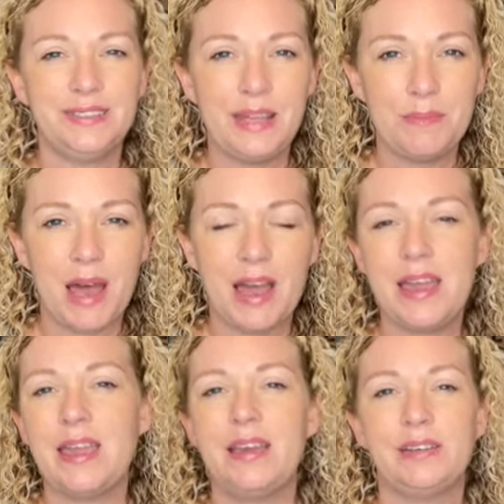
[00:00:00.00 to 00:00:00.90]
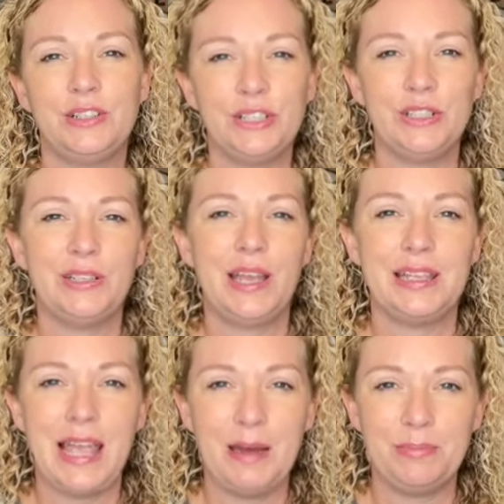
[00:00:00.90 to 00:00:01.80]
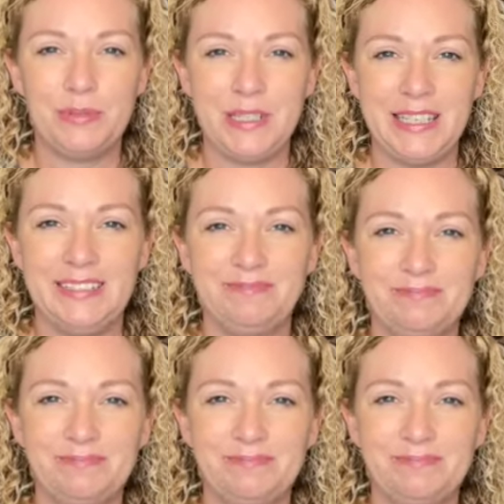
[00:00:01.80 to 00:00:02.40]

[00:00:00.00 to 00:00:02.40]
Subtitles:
semi-good nap routine.